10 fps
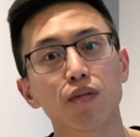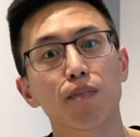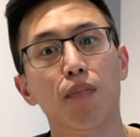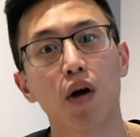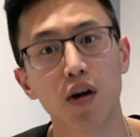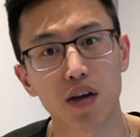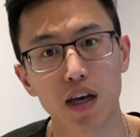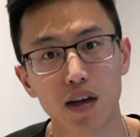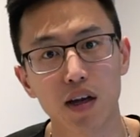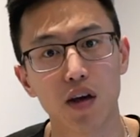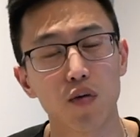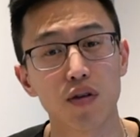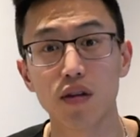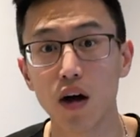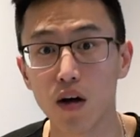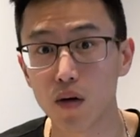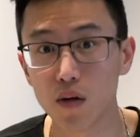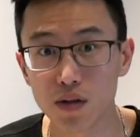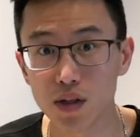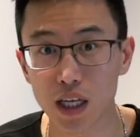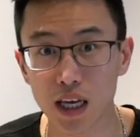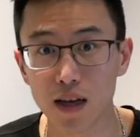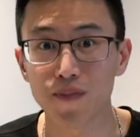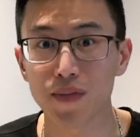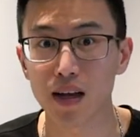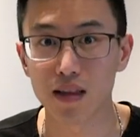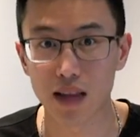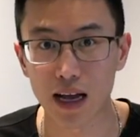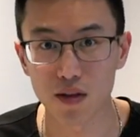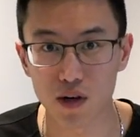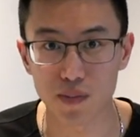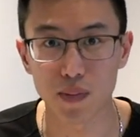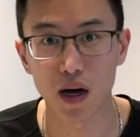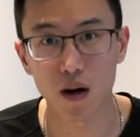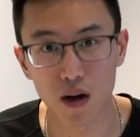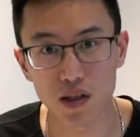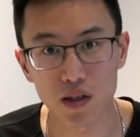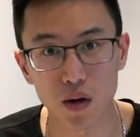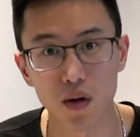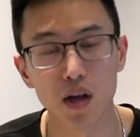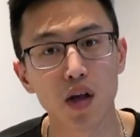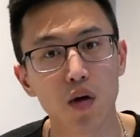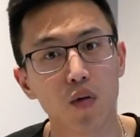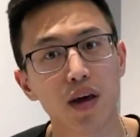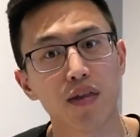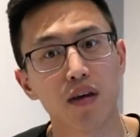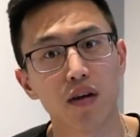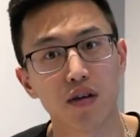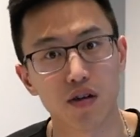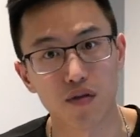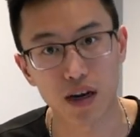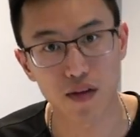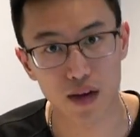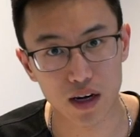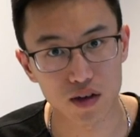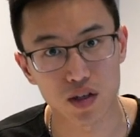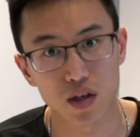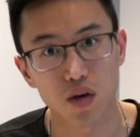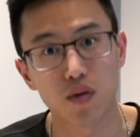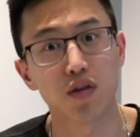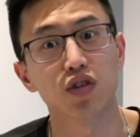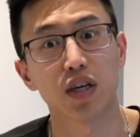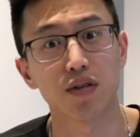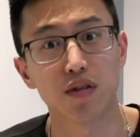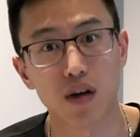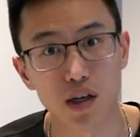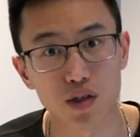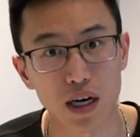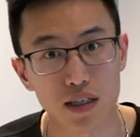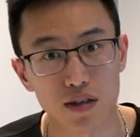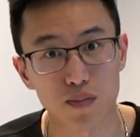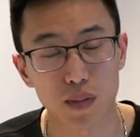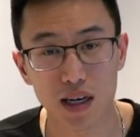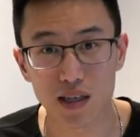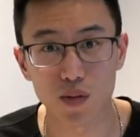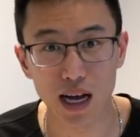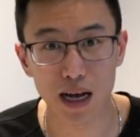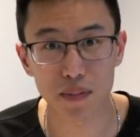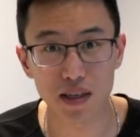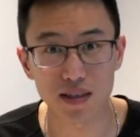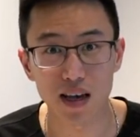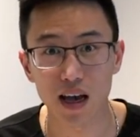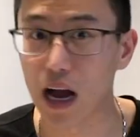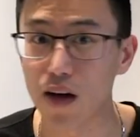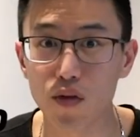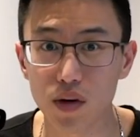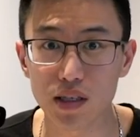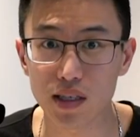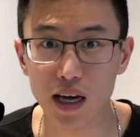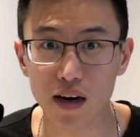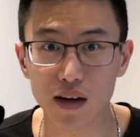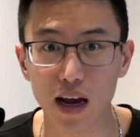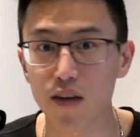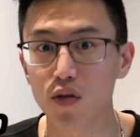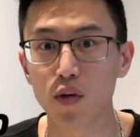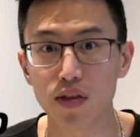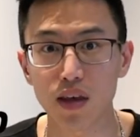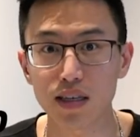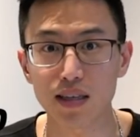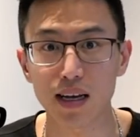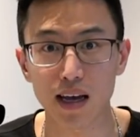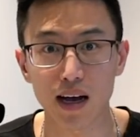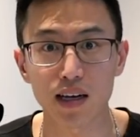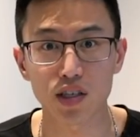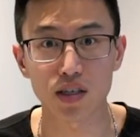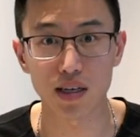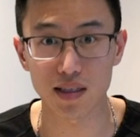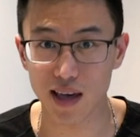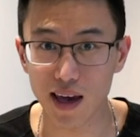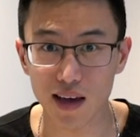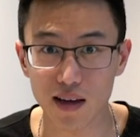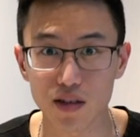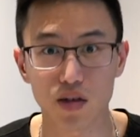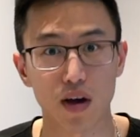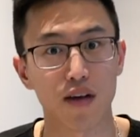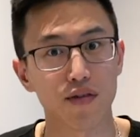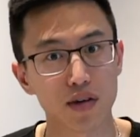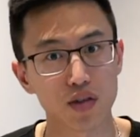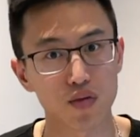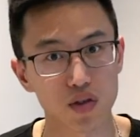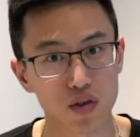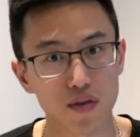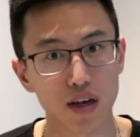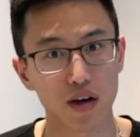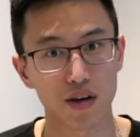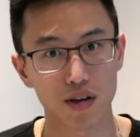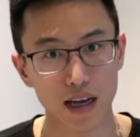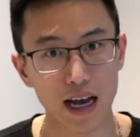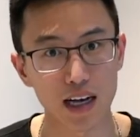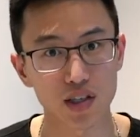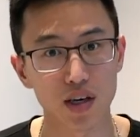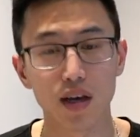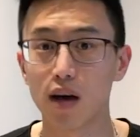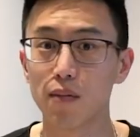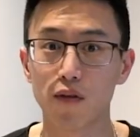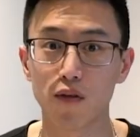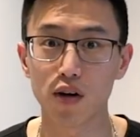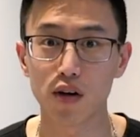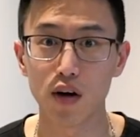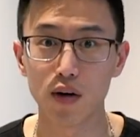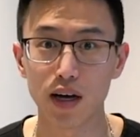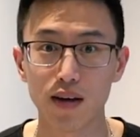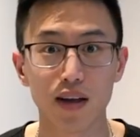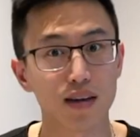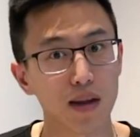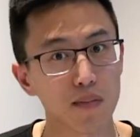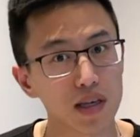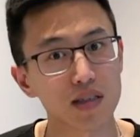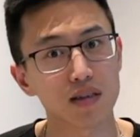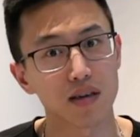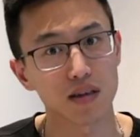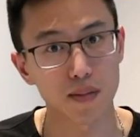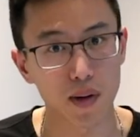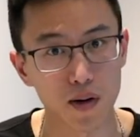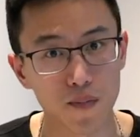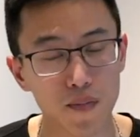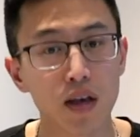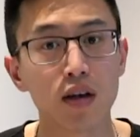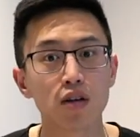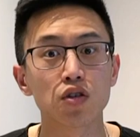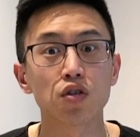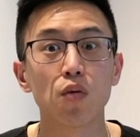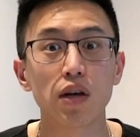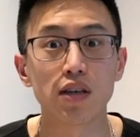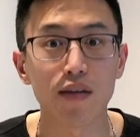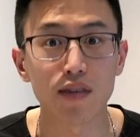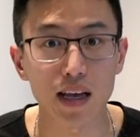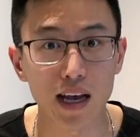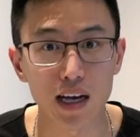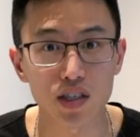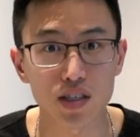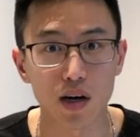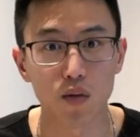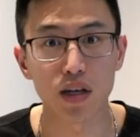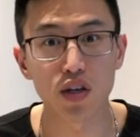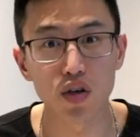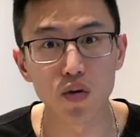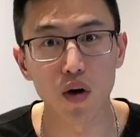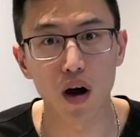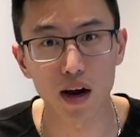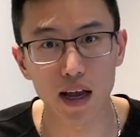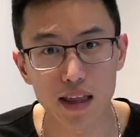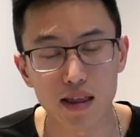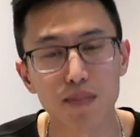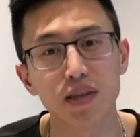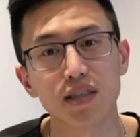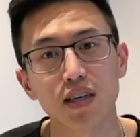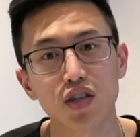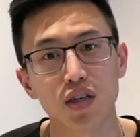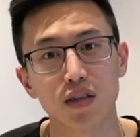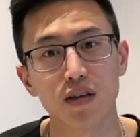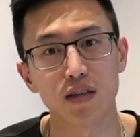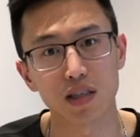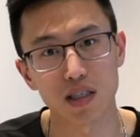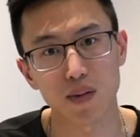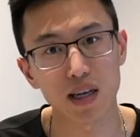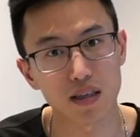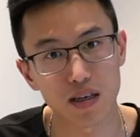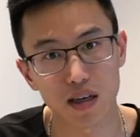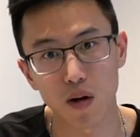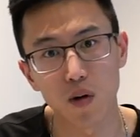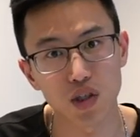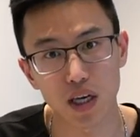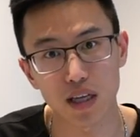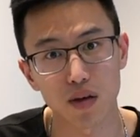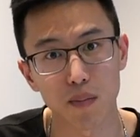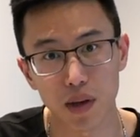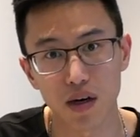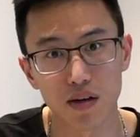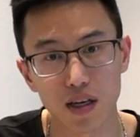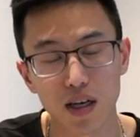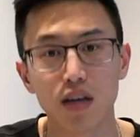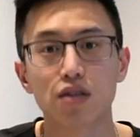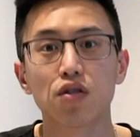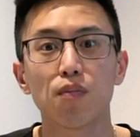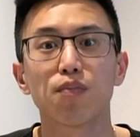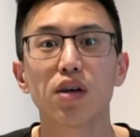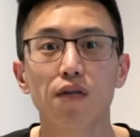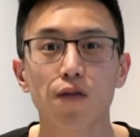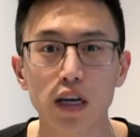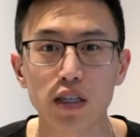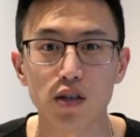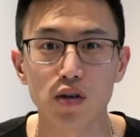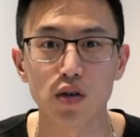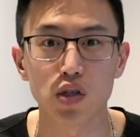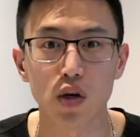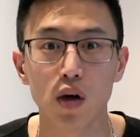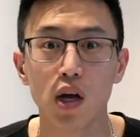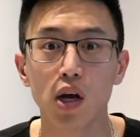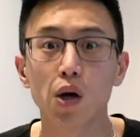to bargain with not only landlords, but also with your renovators, with your general contractors. Because what happens? Everyone's scared. Everyone thinks that cash is king. So everyone's reserving all their cash. And before you know it, they miss the boat. So when you have the cash now, when you are in the position to spend, to negotiate, to build, don't be afraid to do so.